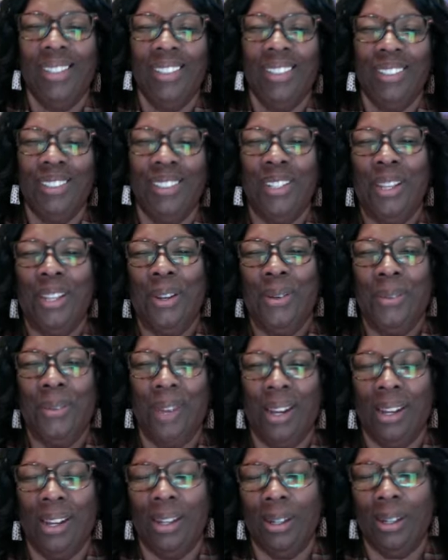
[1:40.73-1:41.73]
You know,
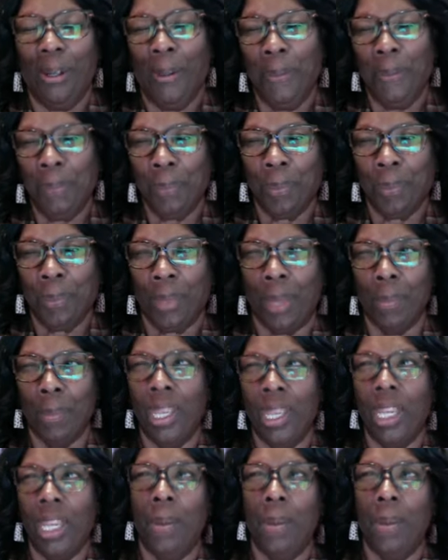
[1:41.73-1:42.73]
mm-hmm. um,
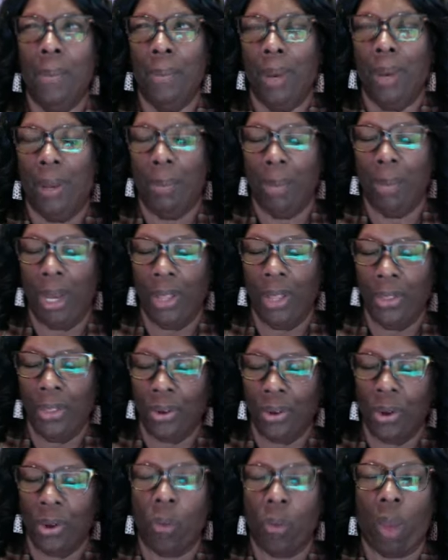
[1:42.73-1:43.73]
being a, a,
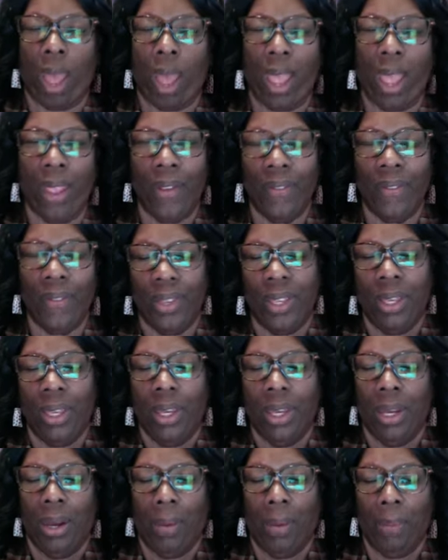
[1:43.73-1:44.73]
mother, a wife,
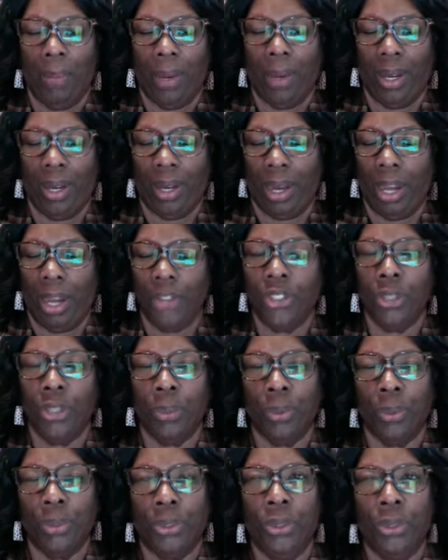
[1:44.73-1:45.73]
an
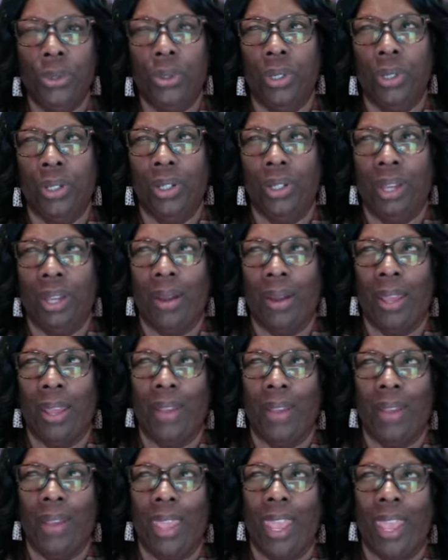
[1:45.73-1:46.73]
entrepreneur,
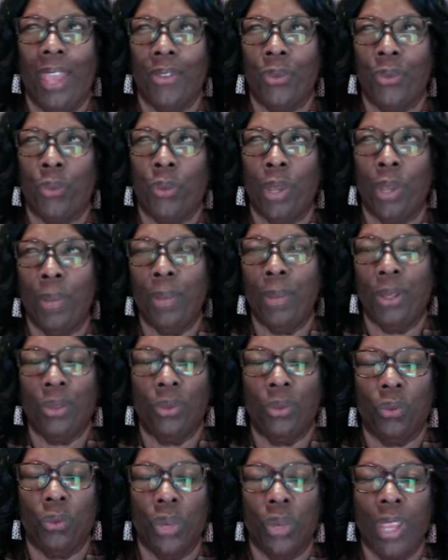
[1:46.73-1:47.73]
as mm-hmm. women,
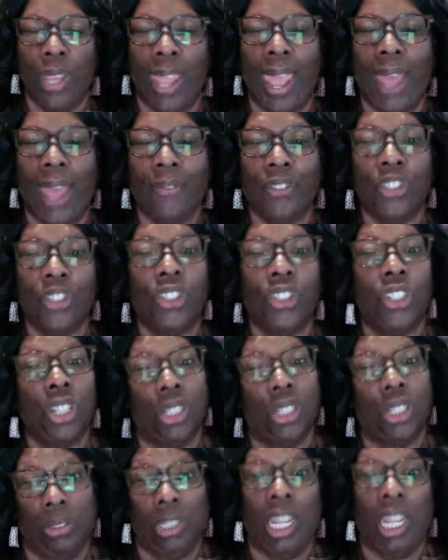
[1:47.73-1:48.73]
we have to
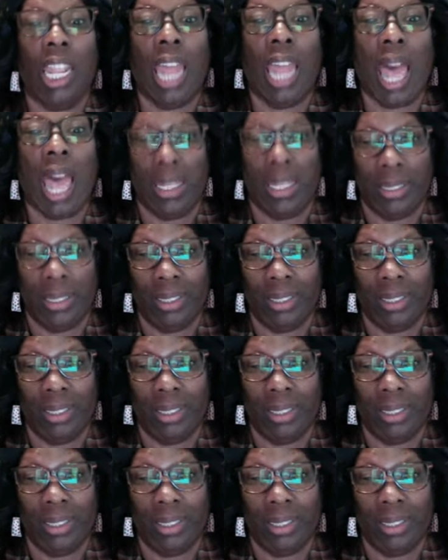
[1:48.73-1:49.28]
juggle a lot.